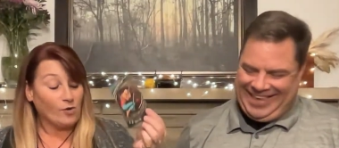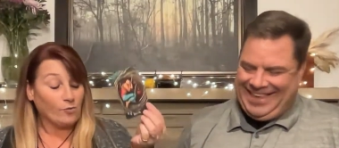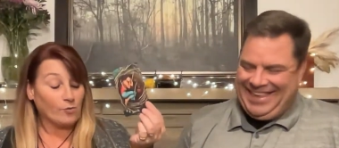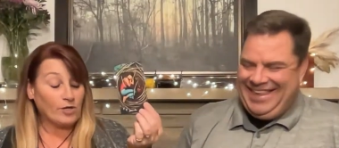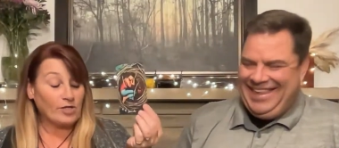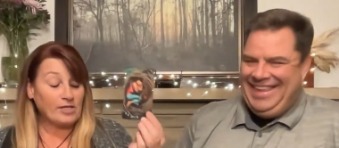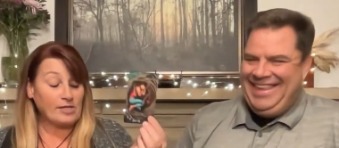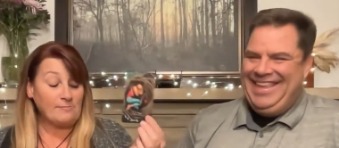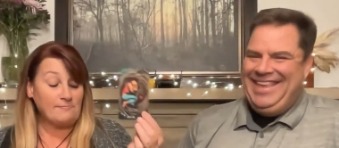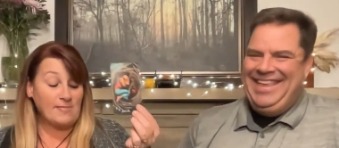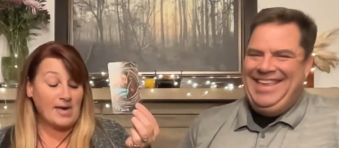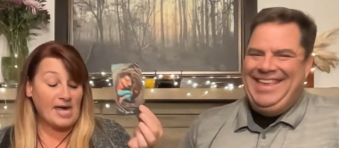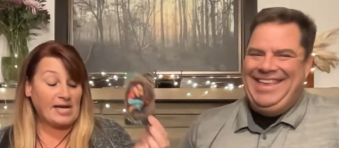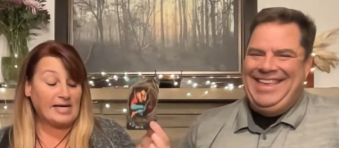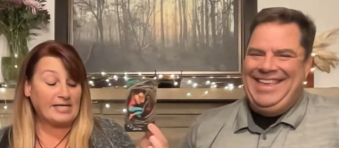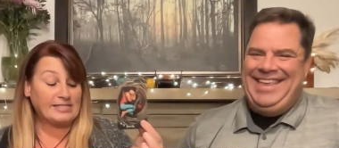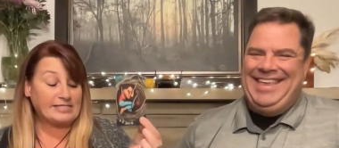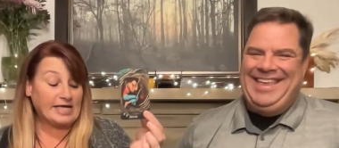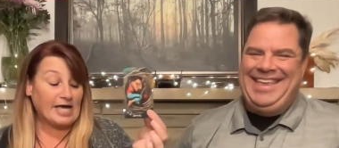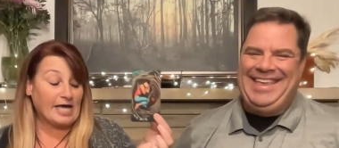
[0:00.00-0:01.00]
Speaker 1: really
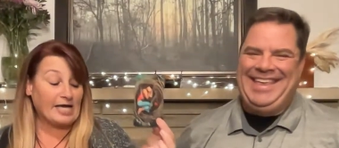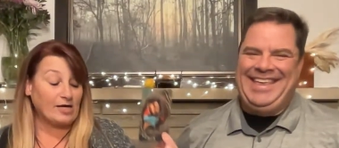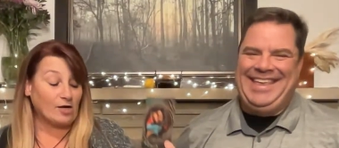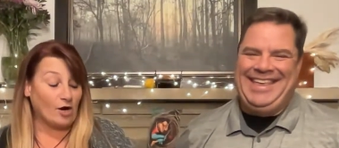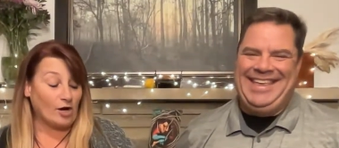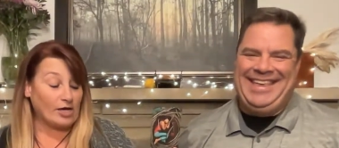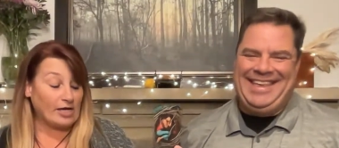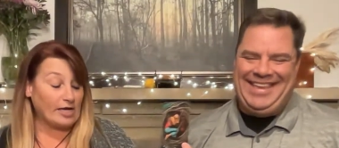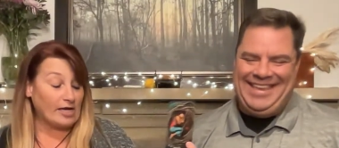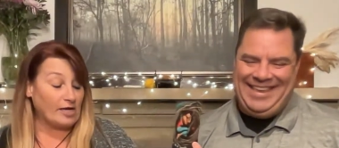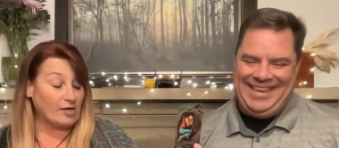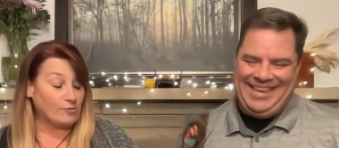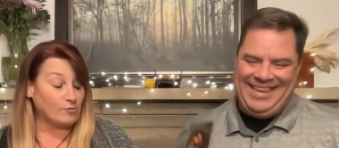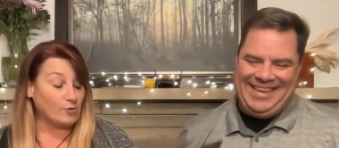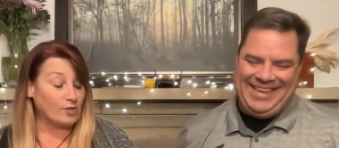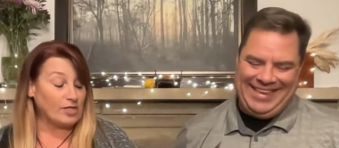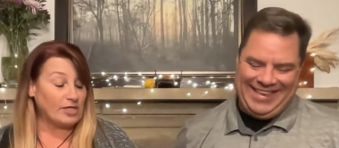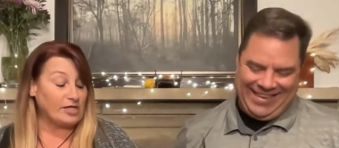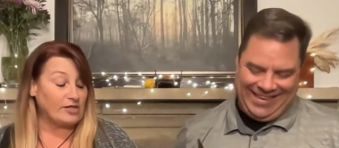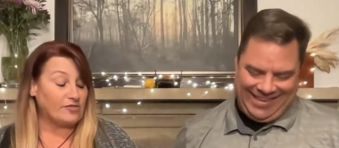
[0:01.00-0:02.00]
meditate on it and
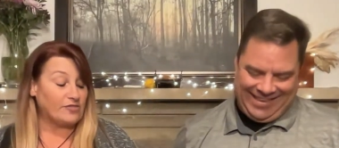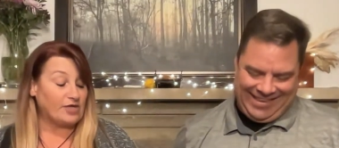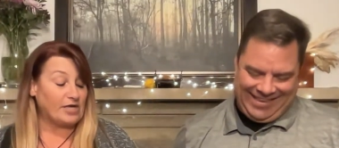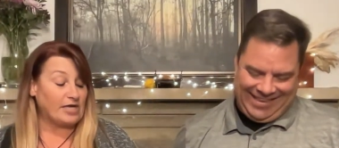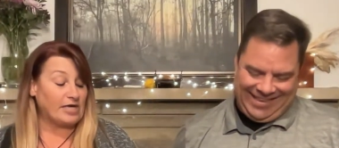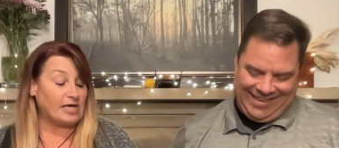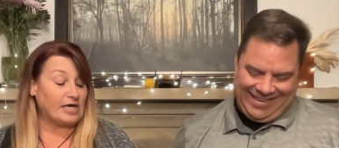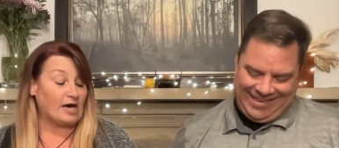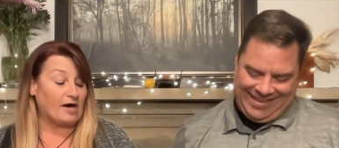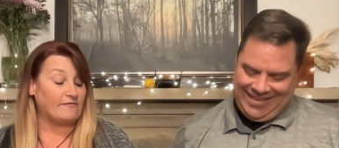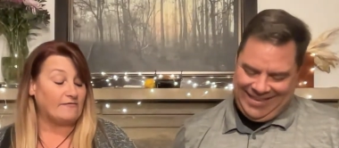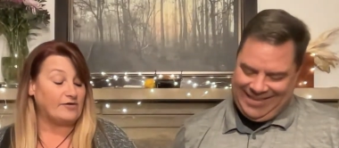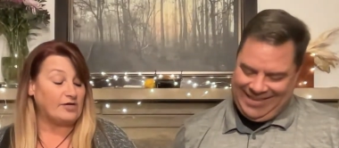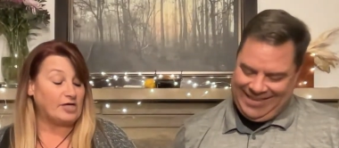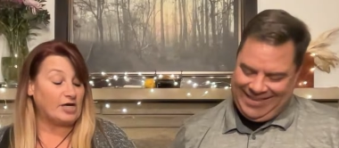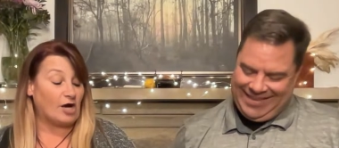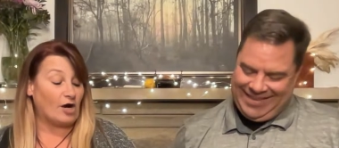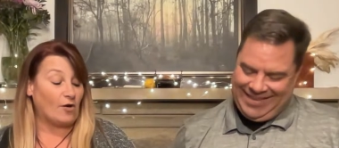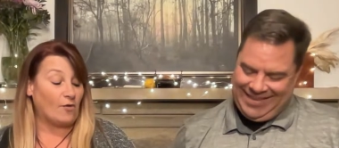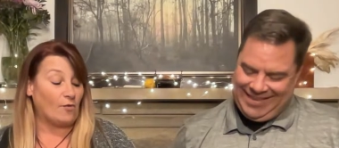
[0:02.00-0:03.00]
really think of, you
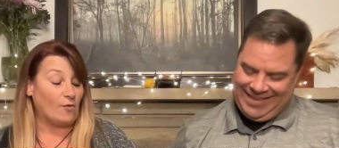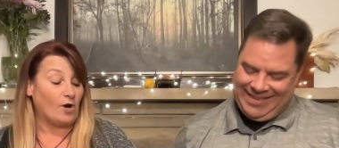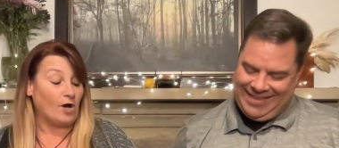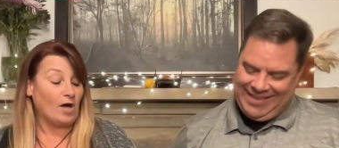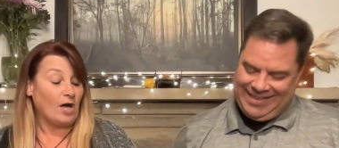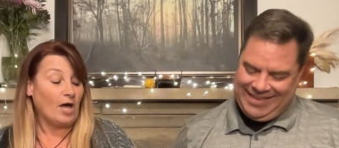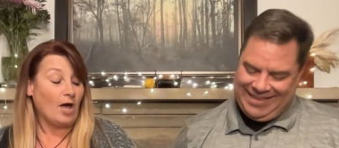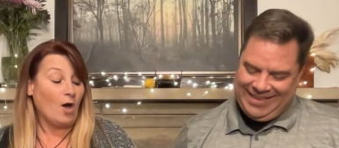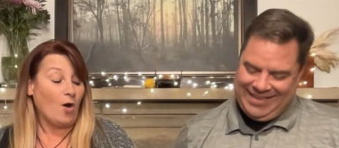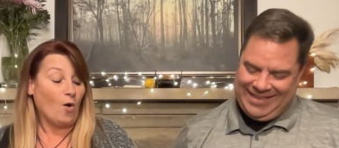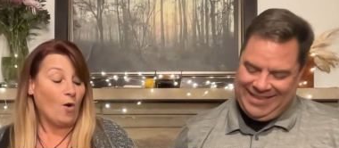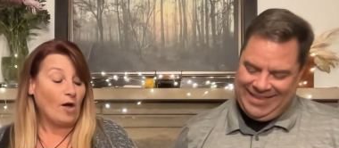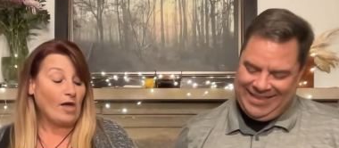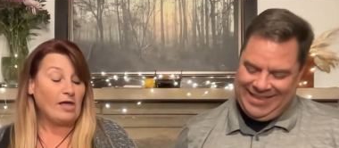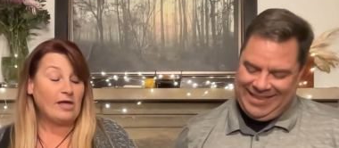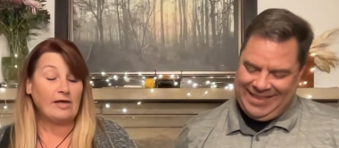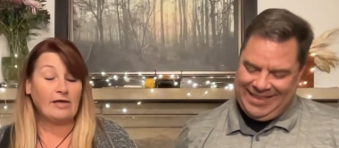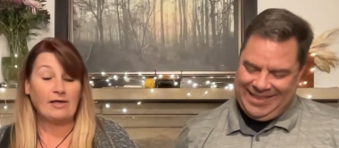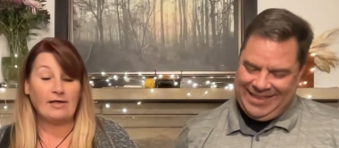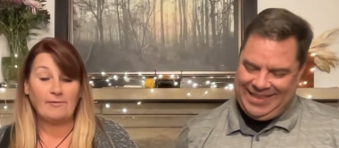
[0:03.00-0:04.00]
know,
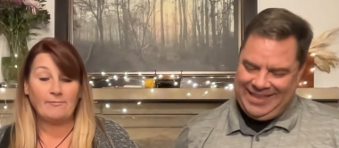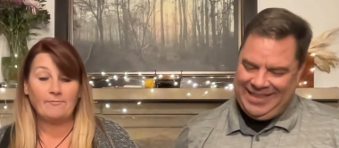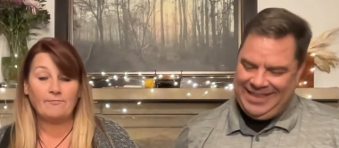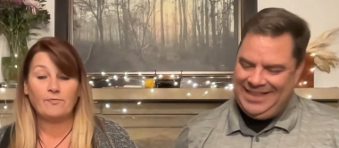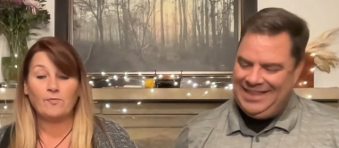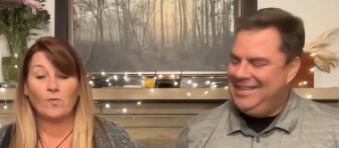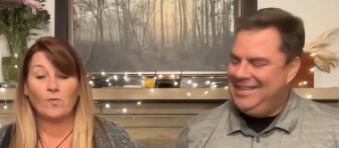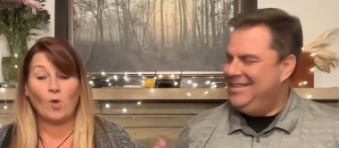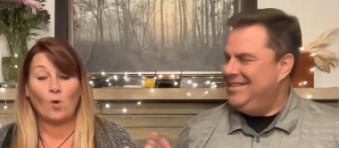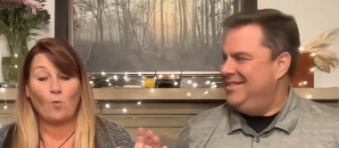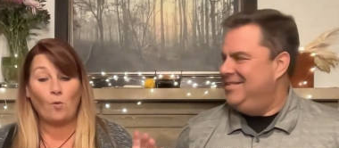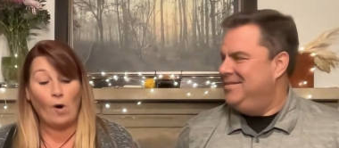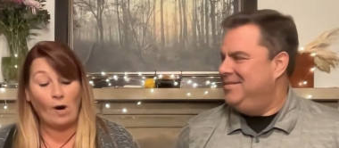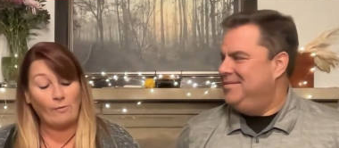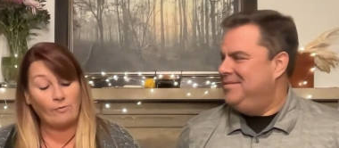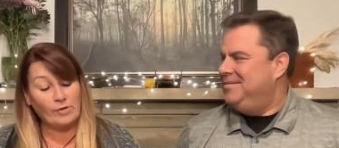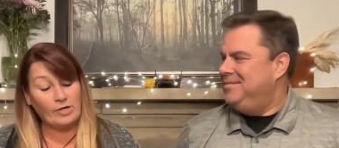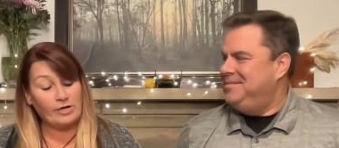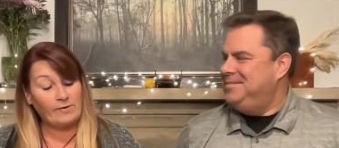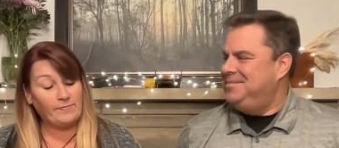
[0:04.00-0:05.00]
what
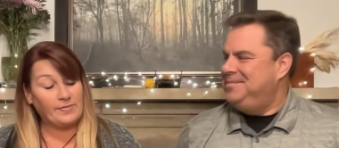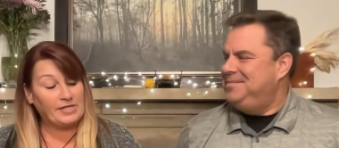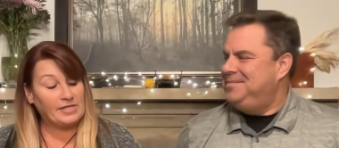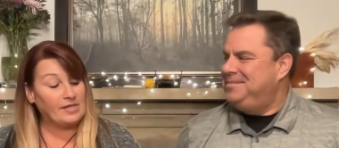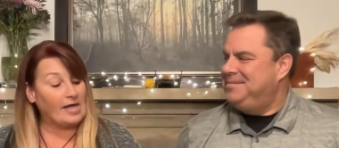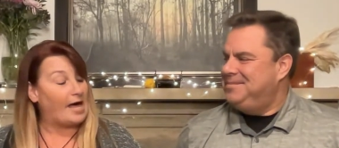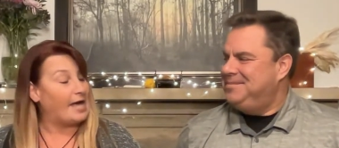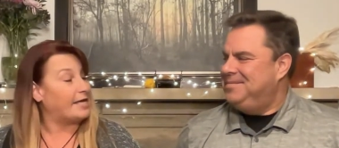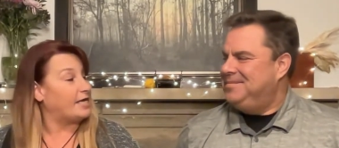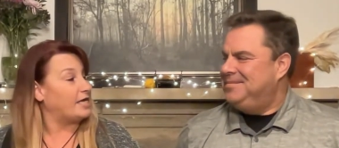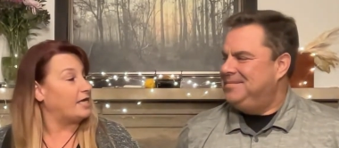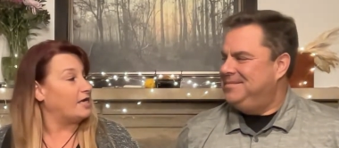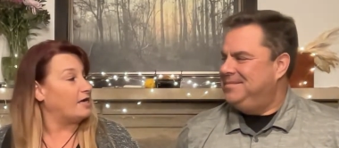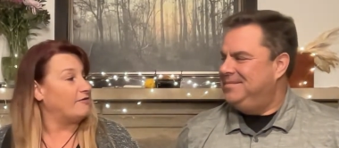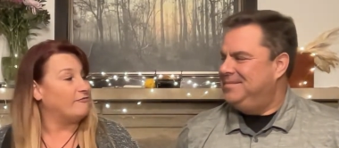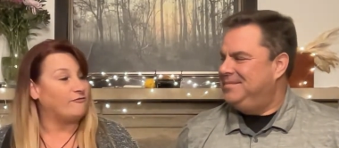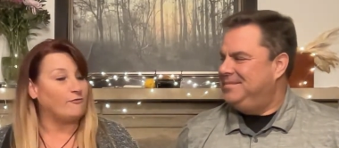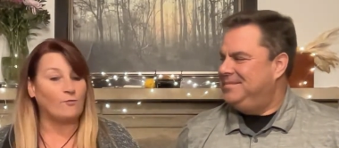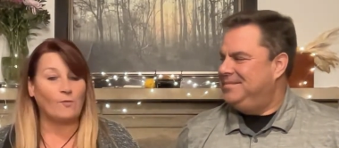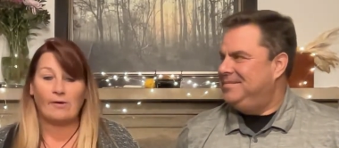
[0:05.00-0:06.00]
would it be like if,
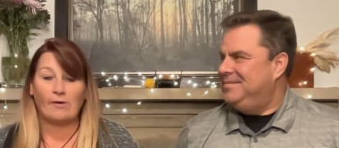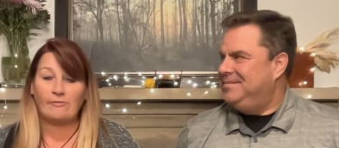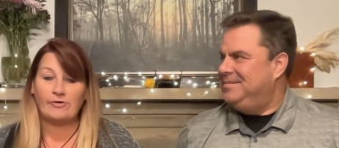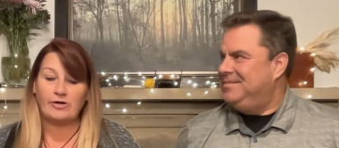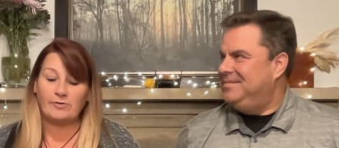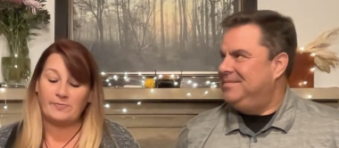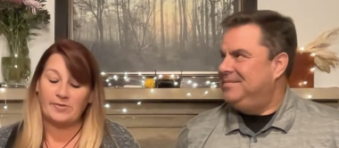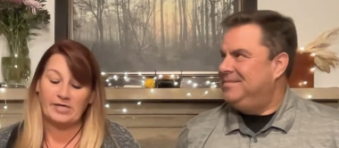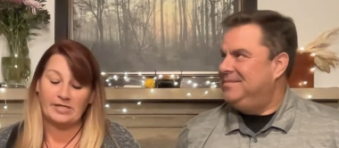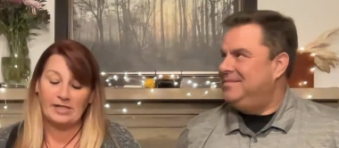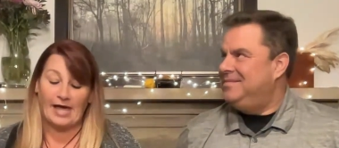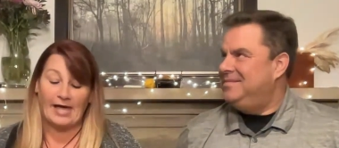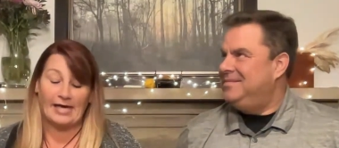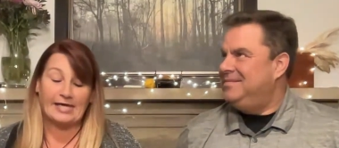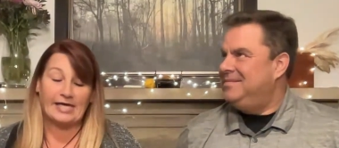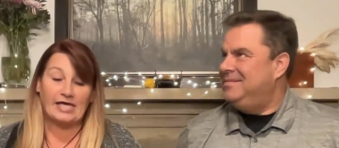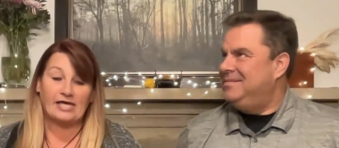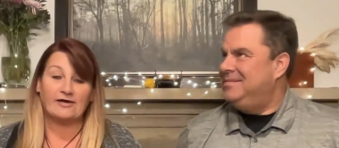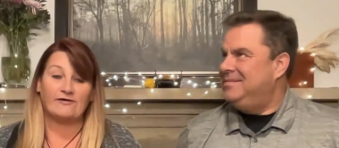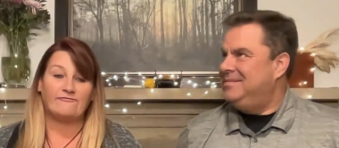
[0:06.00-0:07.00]
what would it be like
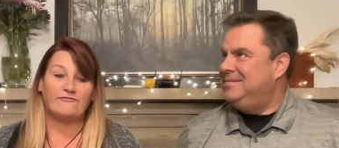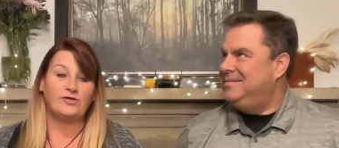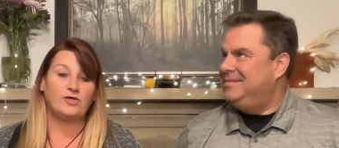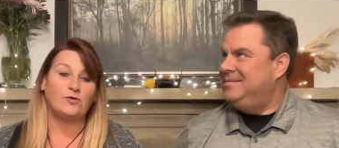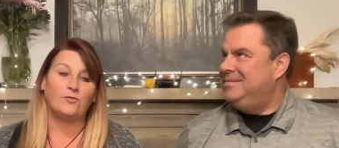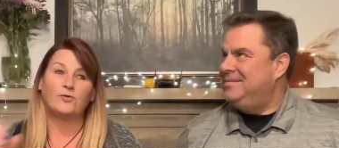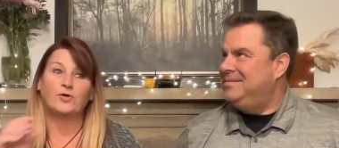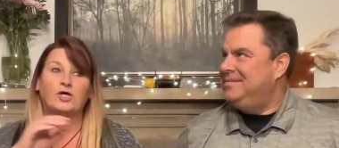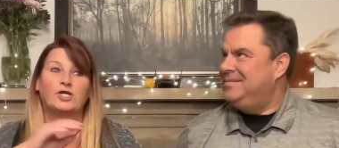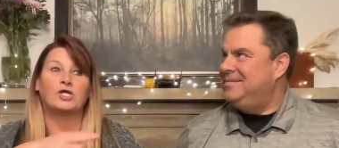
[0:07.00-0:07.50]
if you could